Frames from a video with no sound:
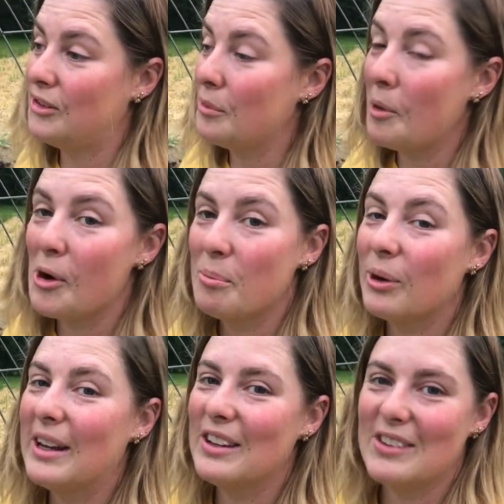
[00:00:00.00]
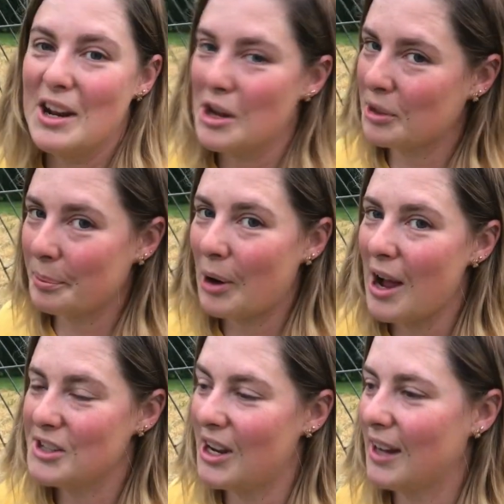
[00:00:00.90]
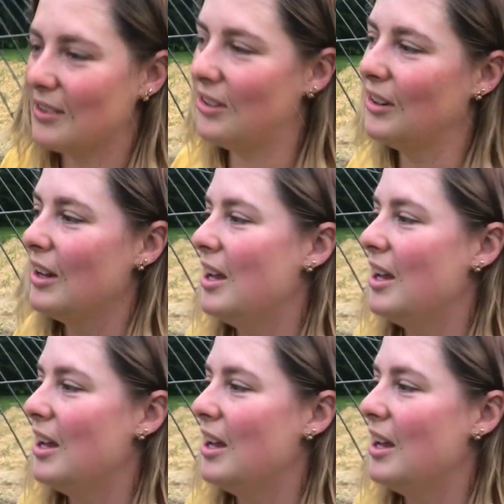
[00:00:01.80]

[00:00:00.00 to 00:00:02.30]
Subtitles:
tomorrow brings another project,